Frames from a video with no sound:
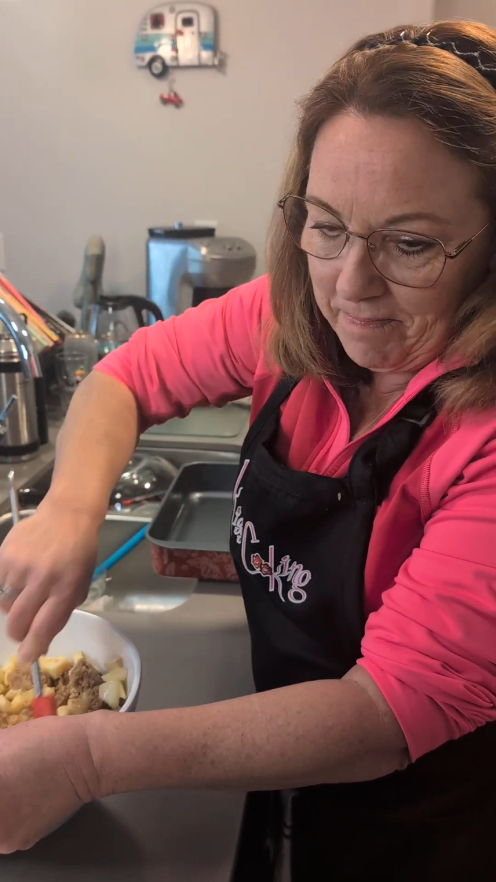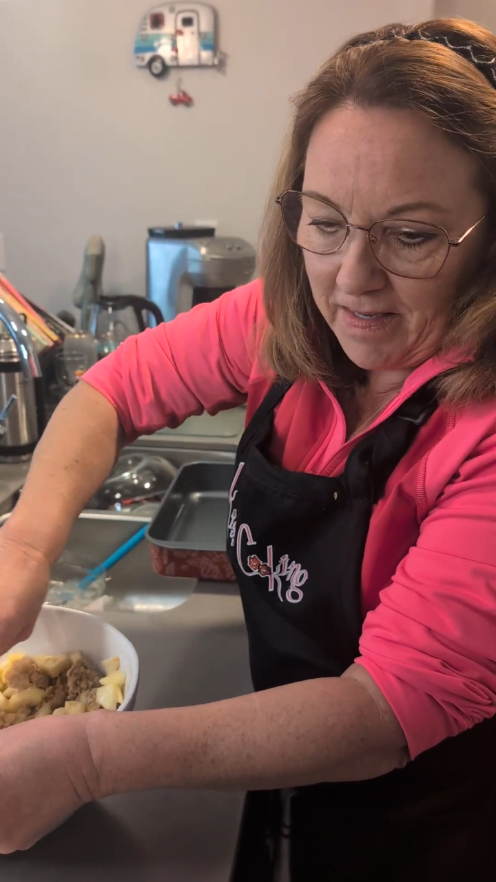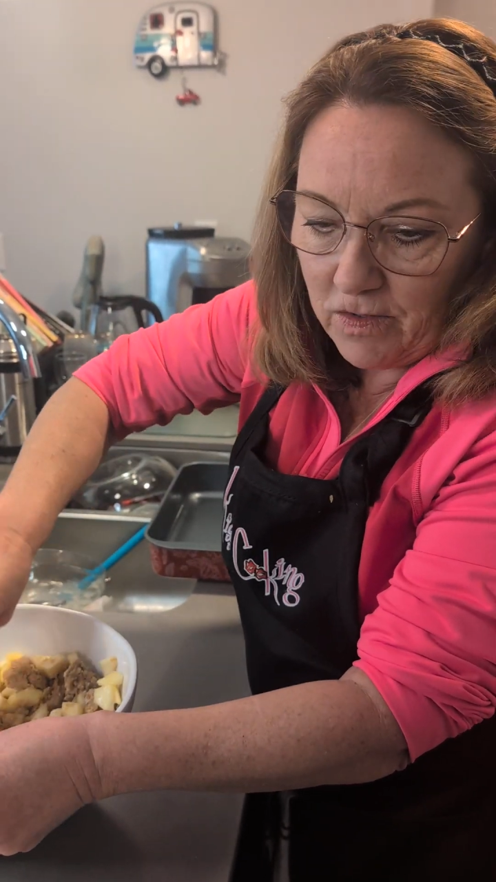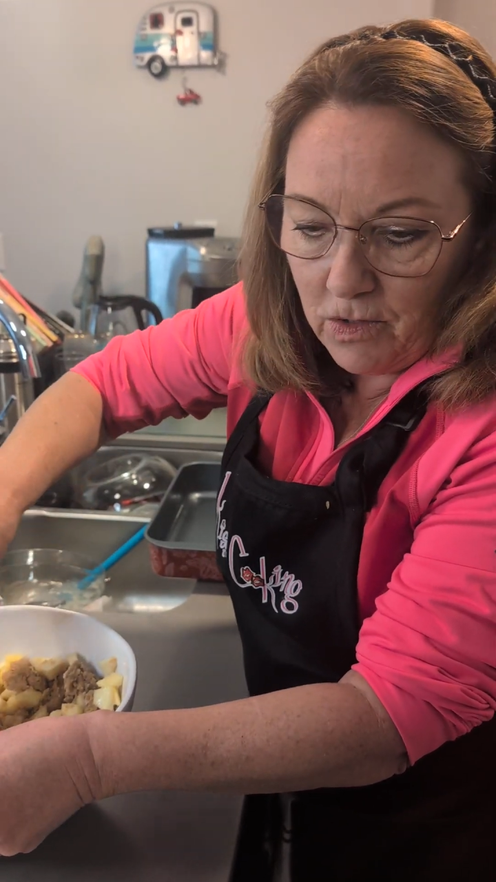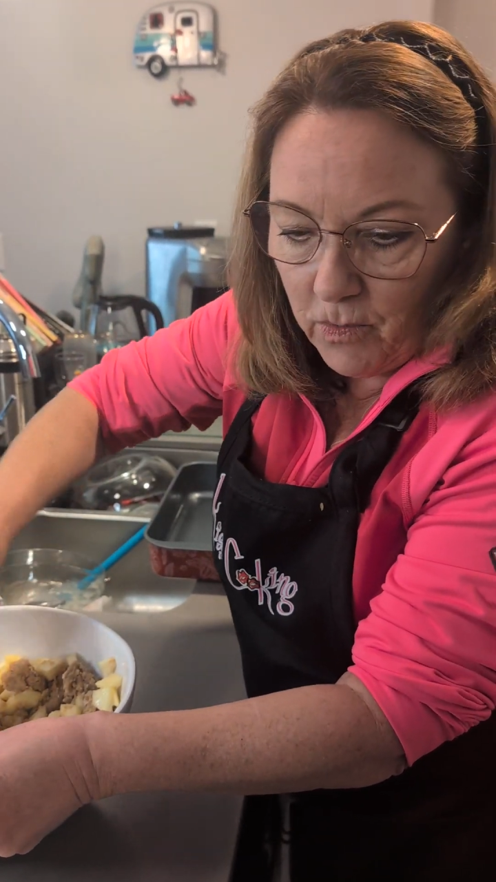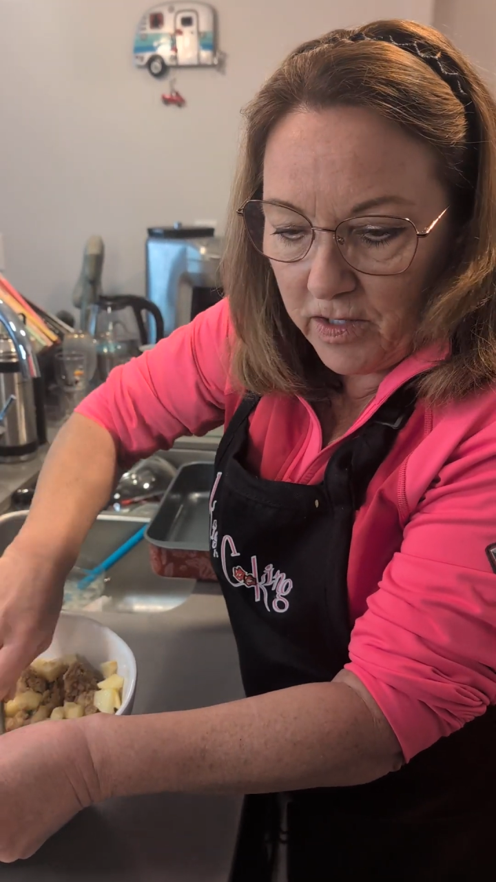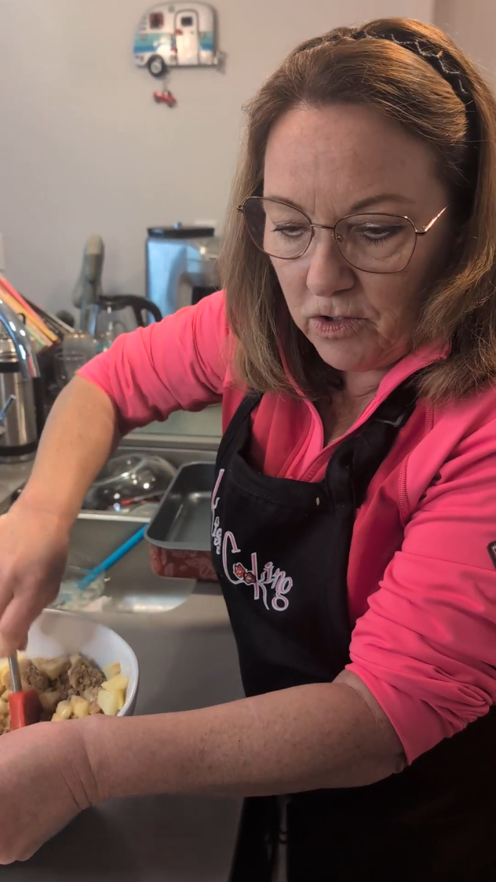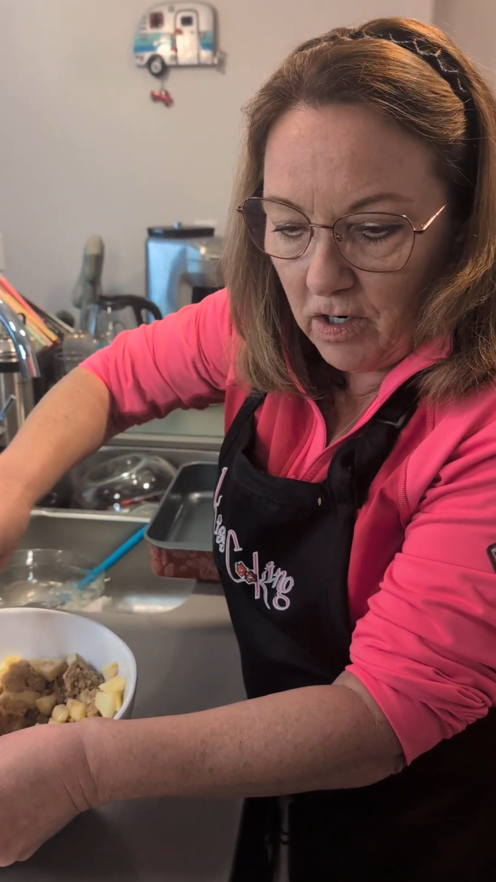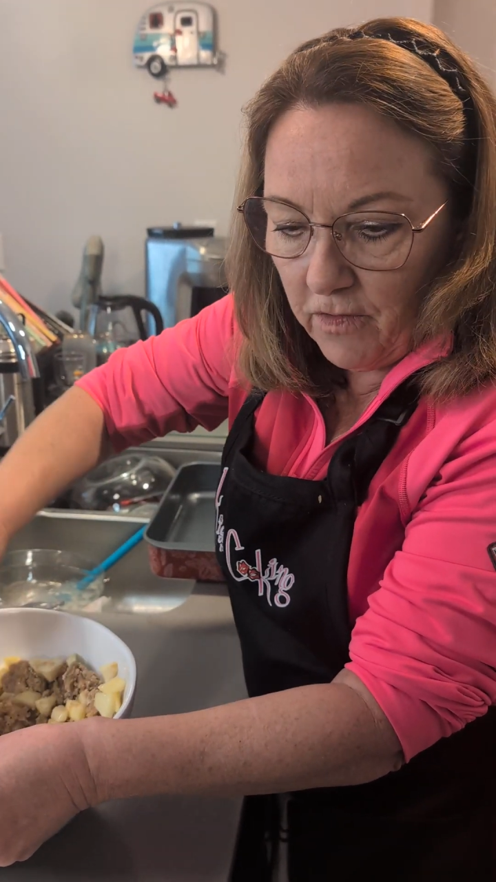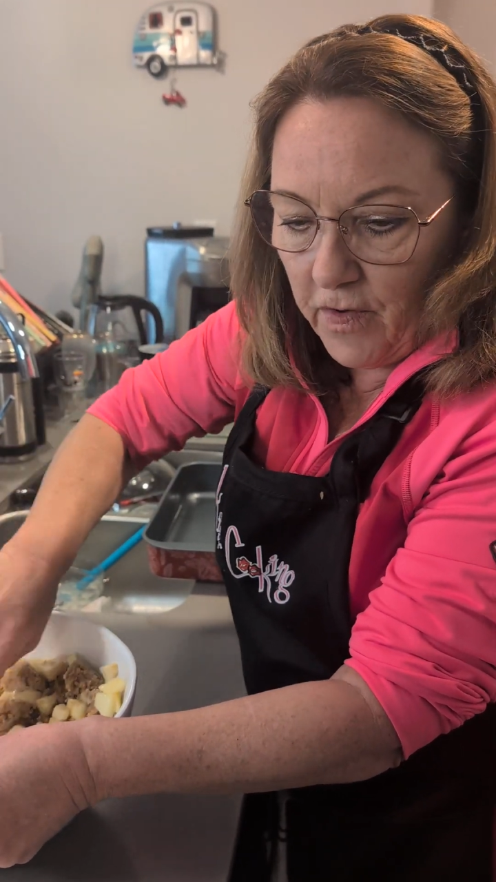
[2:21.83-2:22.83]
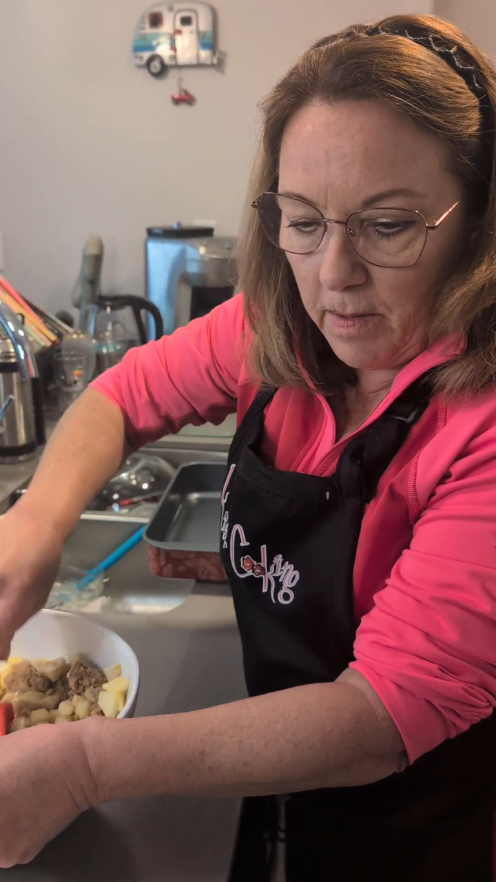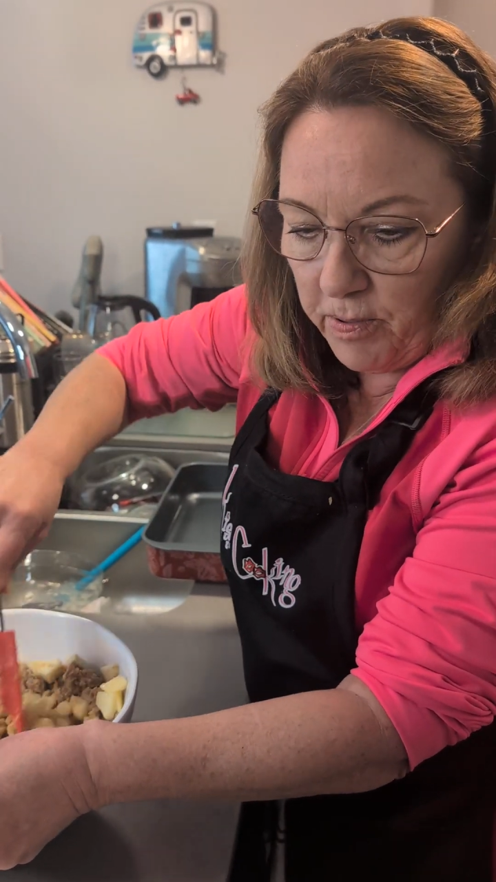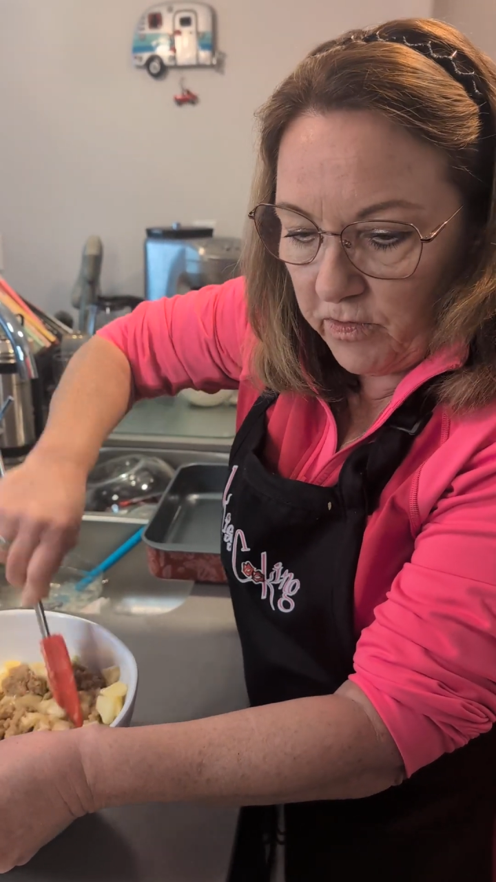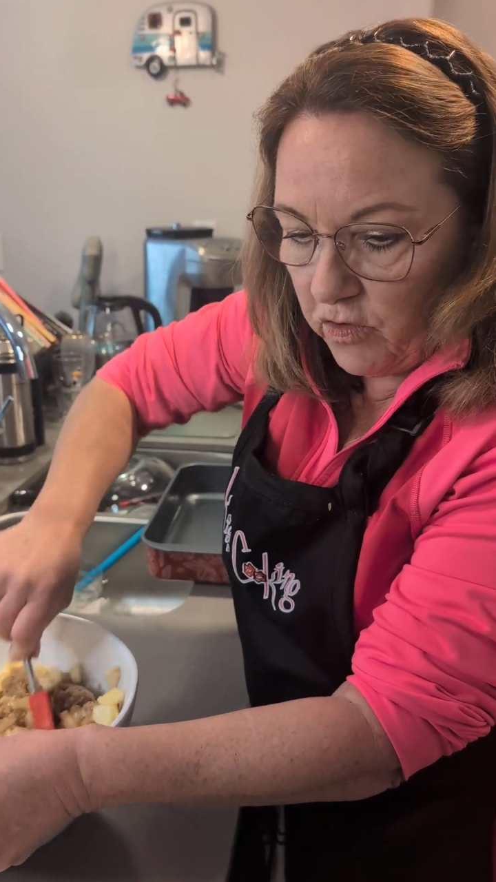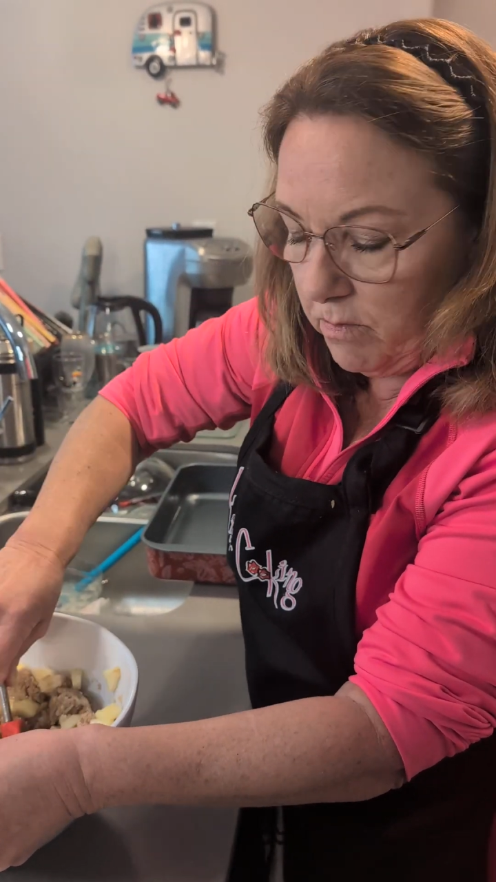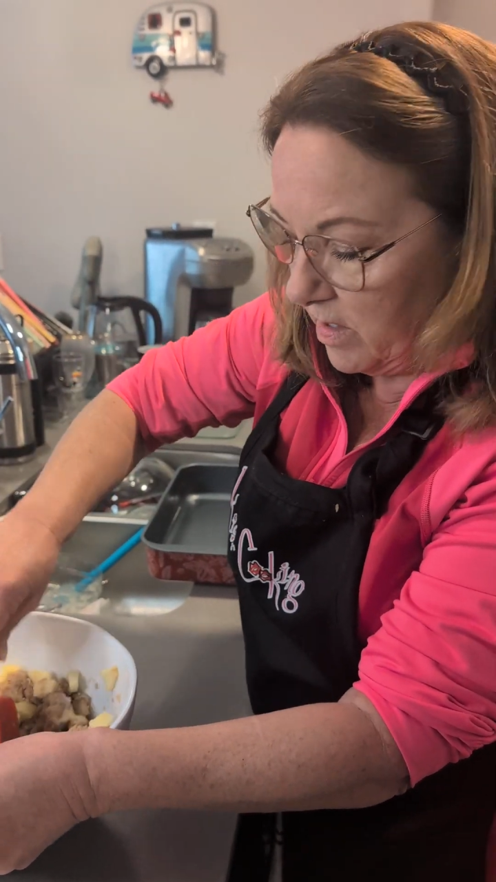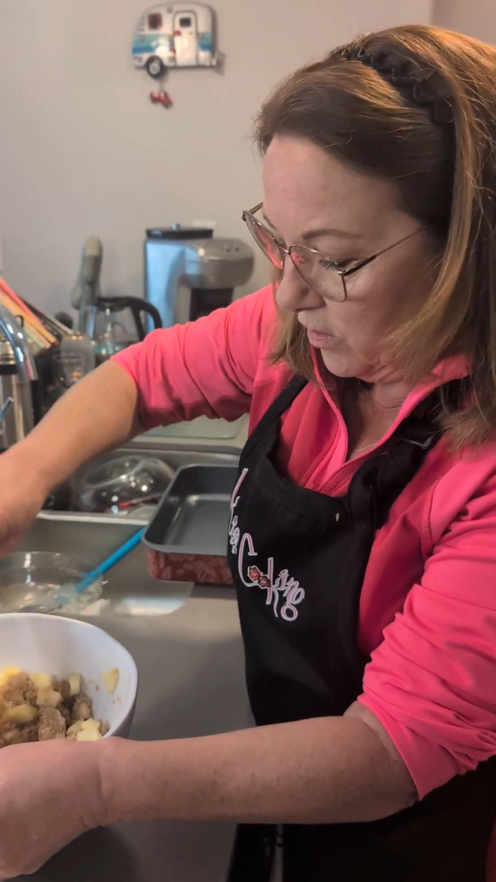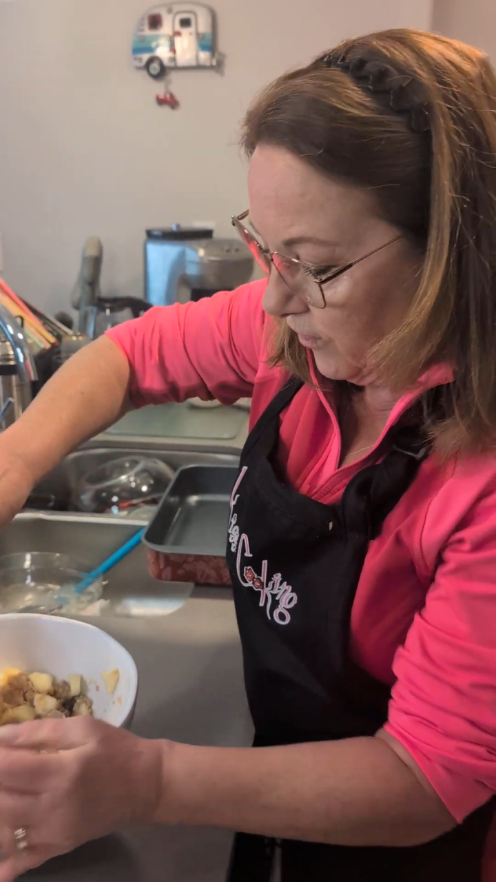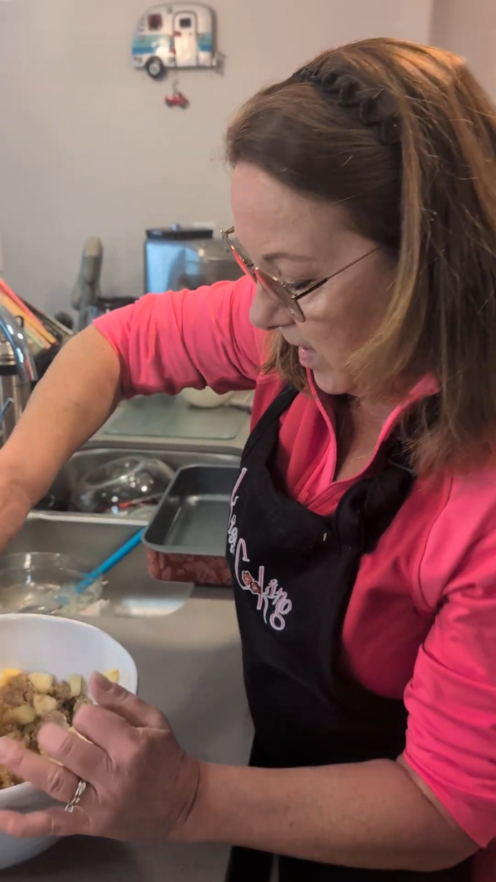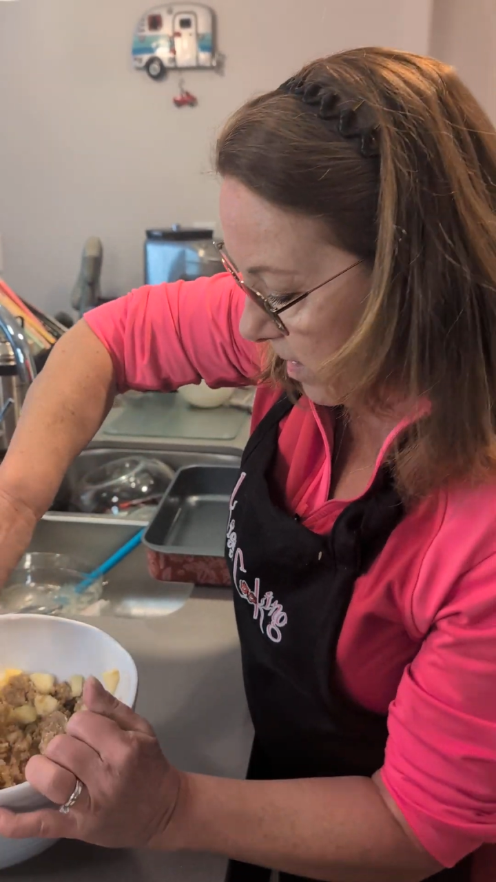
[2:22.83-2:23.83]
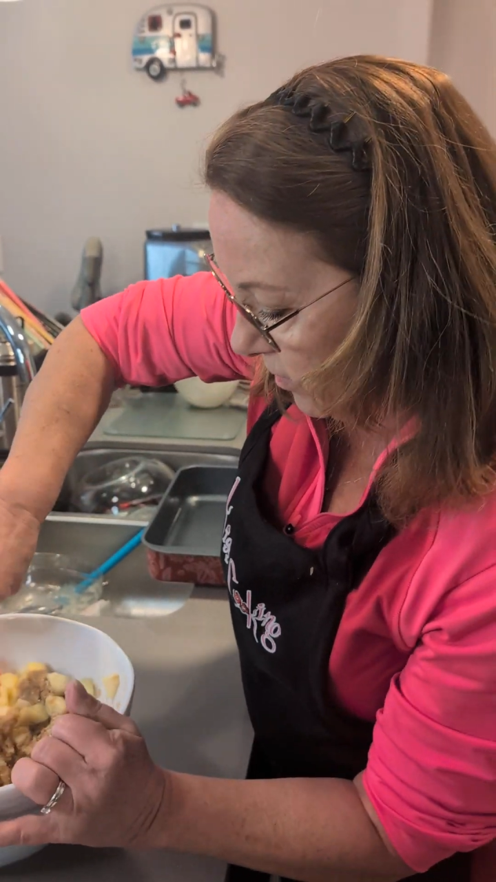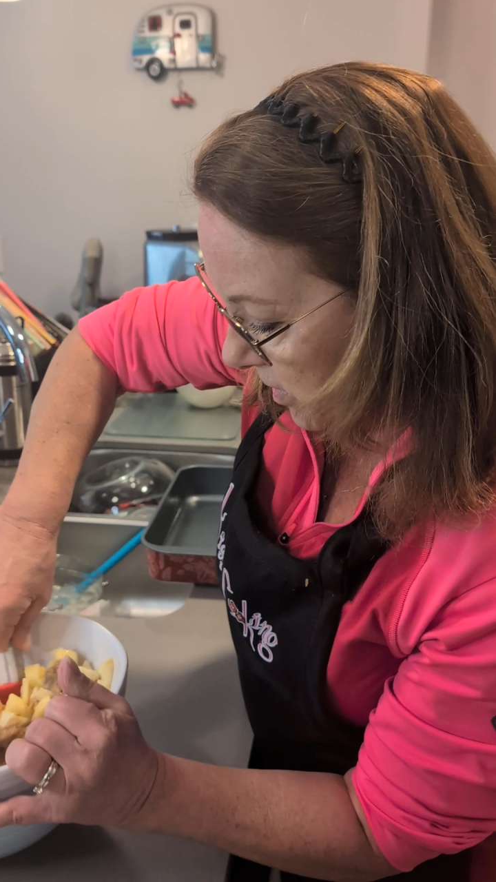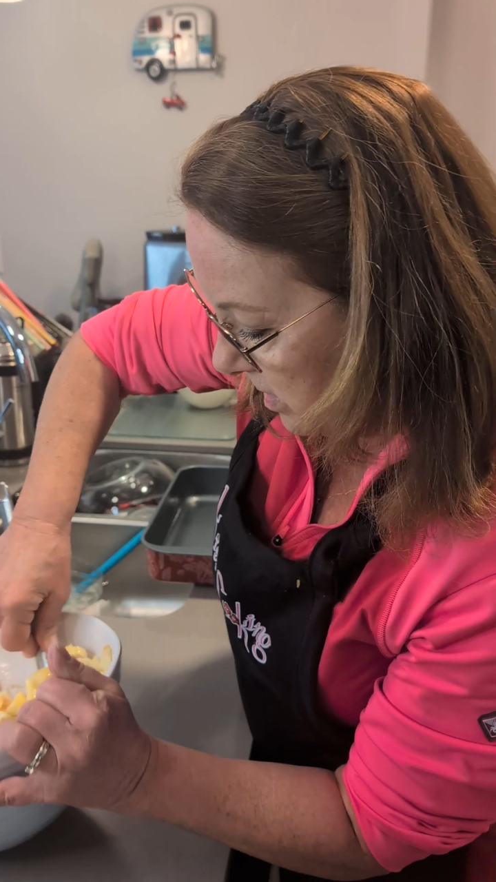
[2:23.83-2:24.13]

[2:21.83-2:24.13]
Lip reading: Makes me wonder if I put too much flour